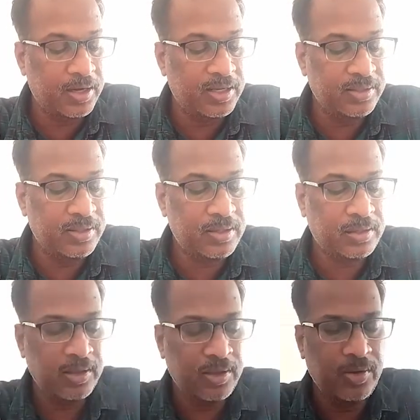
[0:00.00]

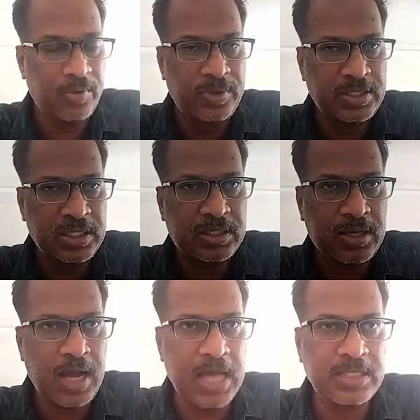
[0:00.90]
disease which is
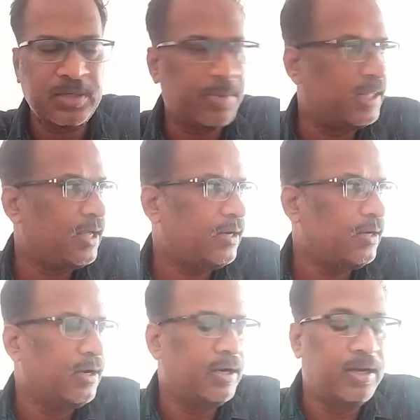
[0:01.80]
caused by the
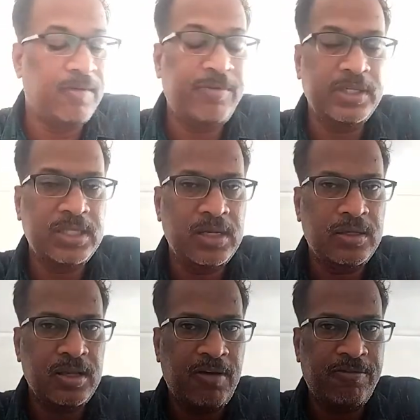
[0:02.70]

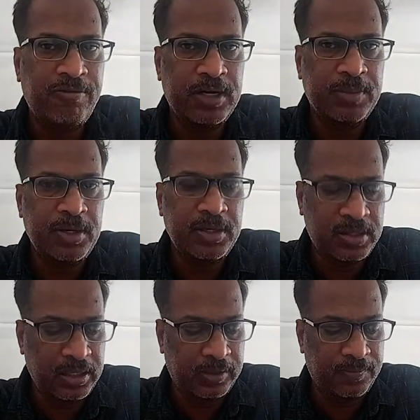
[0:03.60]
deficiency of vitamin
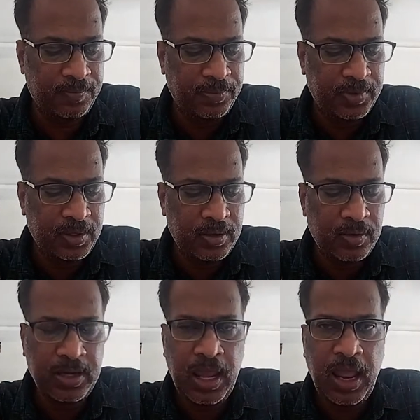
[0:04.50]
C.
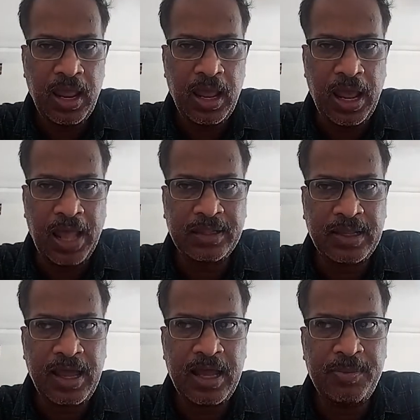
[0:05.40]
Okay,
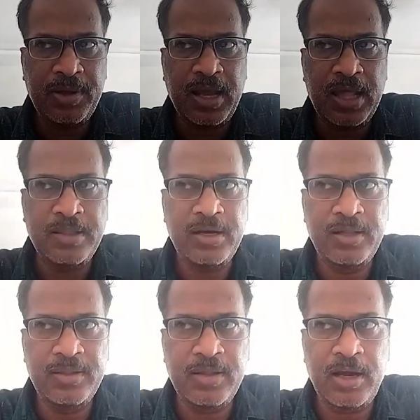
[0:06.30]
ascorbic acid
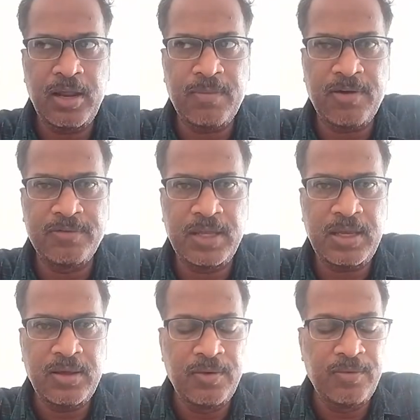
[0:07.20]
is the name of the
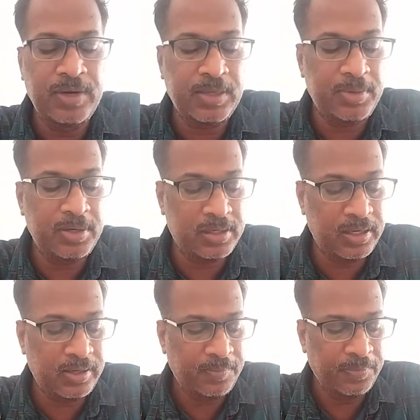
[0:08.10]
vitamin
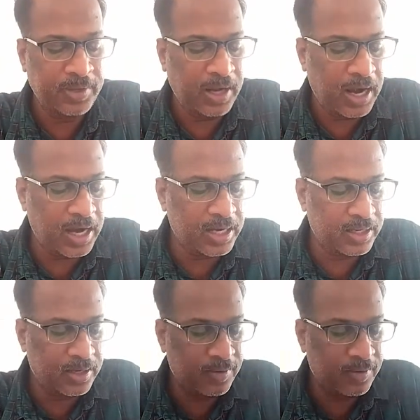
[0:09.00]
C, and